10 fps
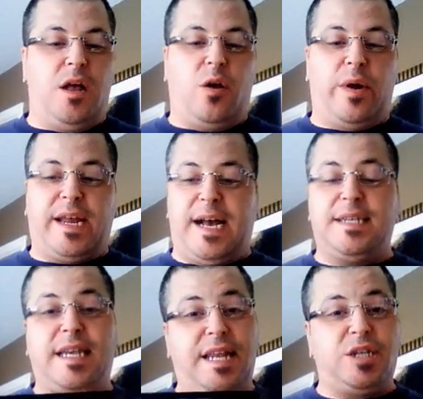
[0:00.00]
All right,
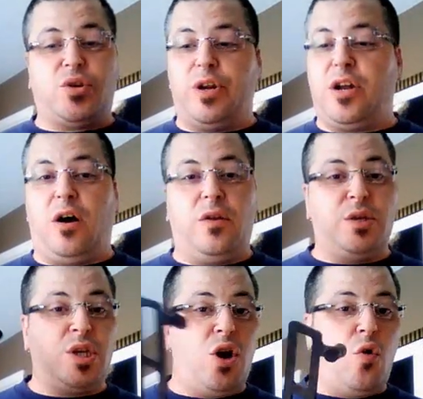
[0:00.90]
guys, it is
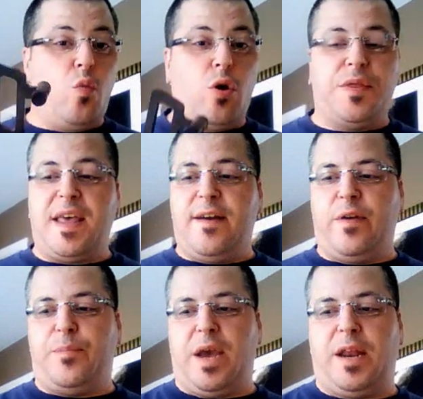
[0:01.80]
$30, worth
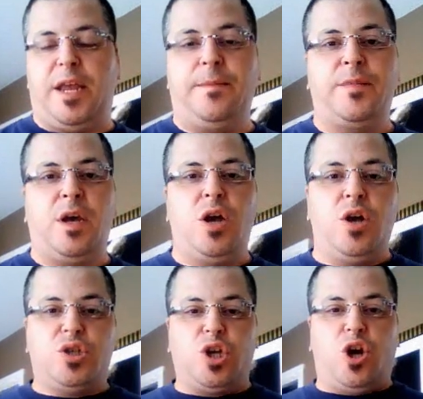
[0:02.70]
every penny.
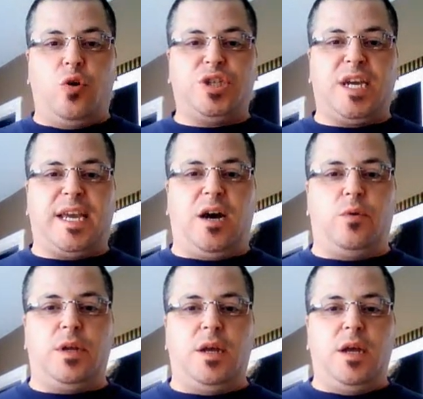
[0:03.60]
So go check out